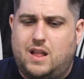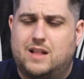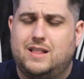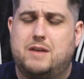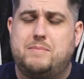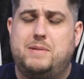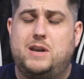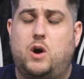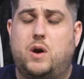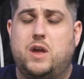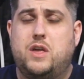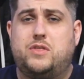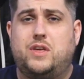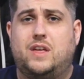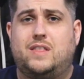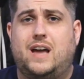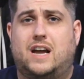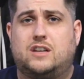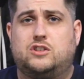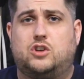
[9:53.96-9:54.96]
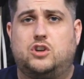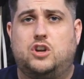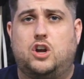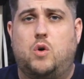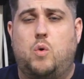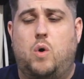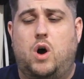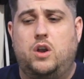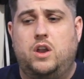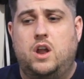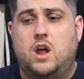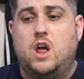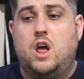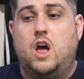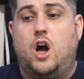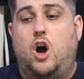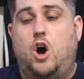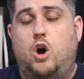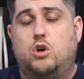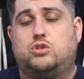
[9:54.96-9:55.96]
let me know what you think that's going to go on.
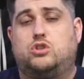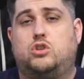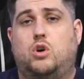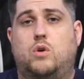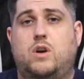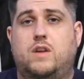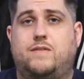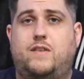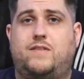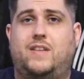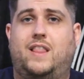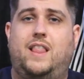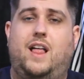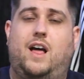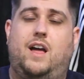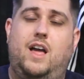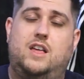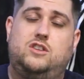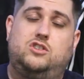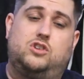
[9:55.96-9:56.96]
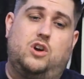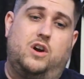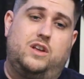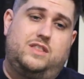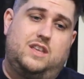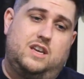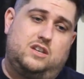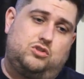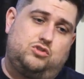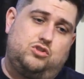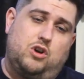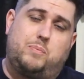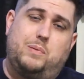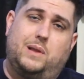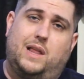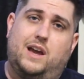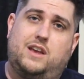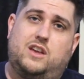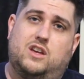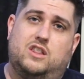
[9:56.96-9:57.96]
Also, if you've enjoyed this, drop
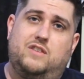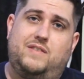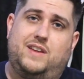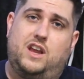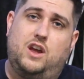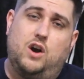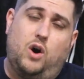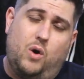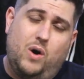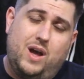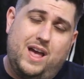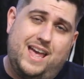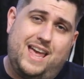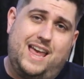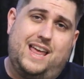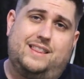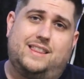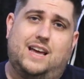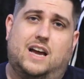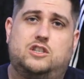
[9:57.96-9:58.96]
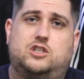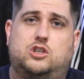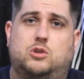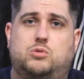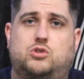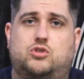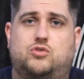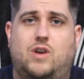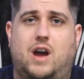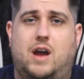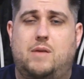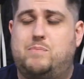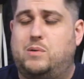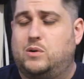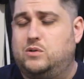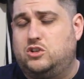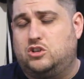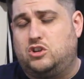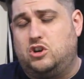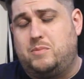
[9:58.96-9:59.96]
a like on the video, hit that subscribe
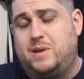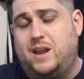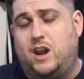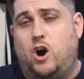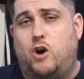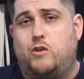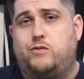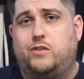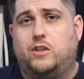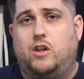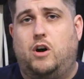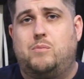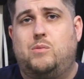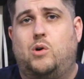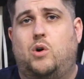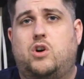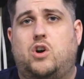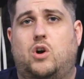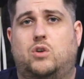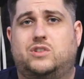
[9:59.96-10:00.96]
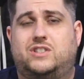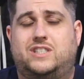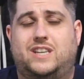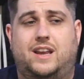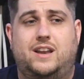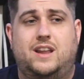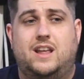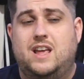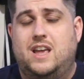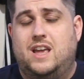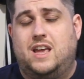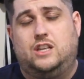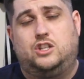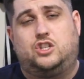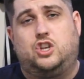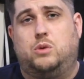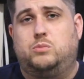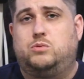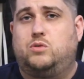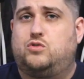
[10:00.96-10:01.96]
button. There's going to be an awful lot more content in
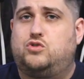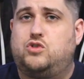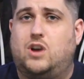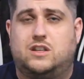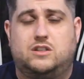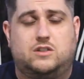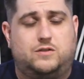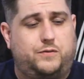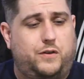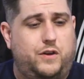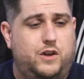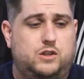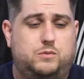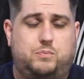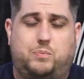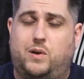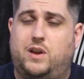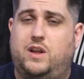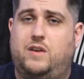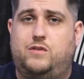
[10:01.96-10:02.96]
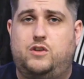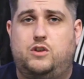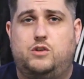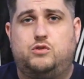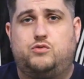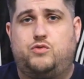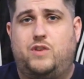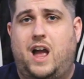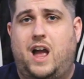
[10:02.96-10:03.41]
terms of transfers, previews,